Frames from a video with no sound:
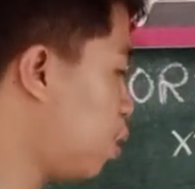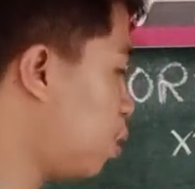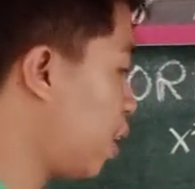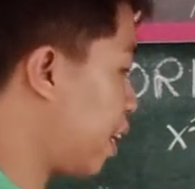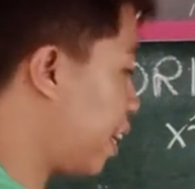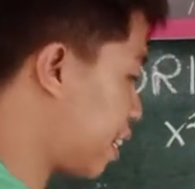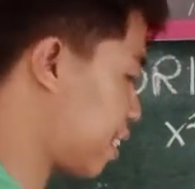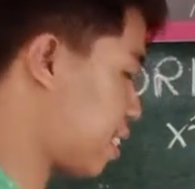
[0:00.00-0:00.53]
2
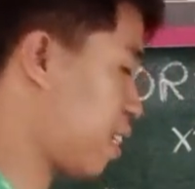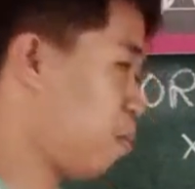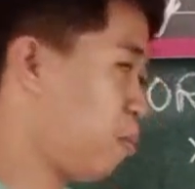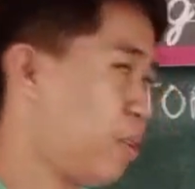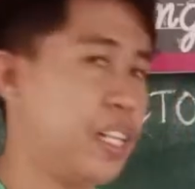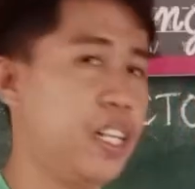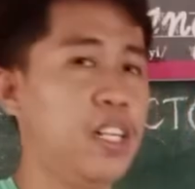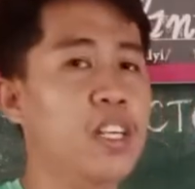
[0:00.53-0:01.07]
and x sub
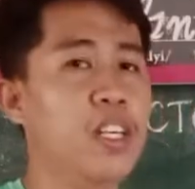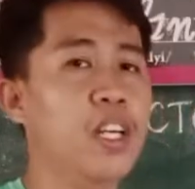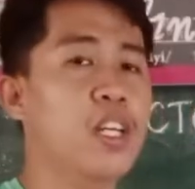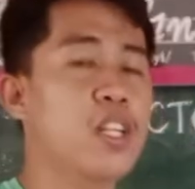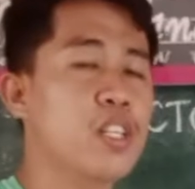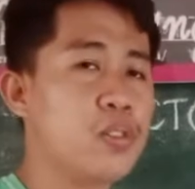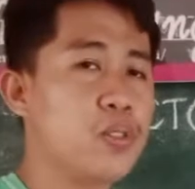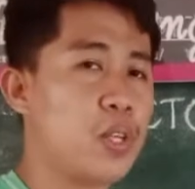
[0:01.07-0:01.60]
1.
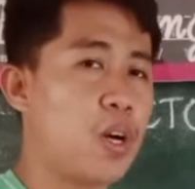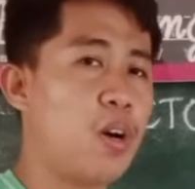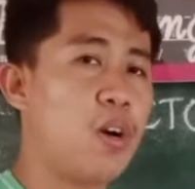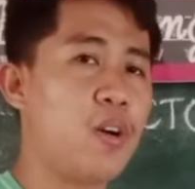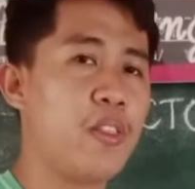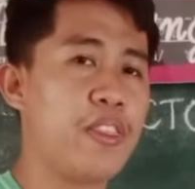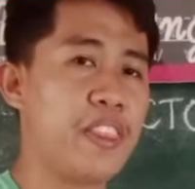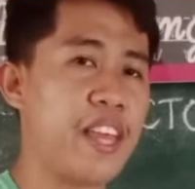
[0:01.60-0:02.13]

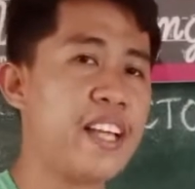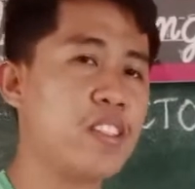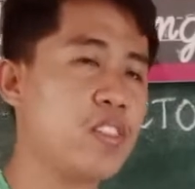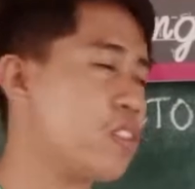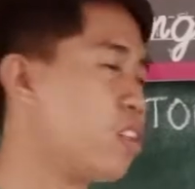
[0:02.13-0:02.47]
So that's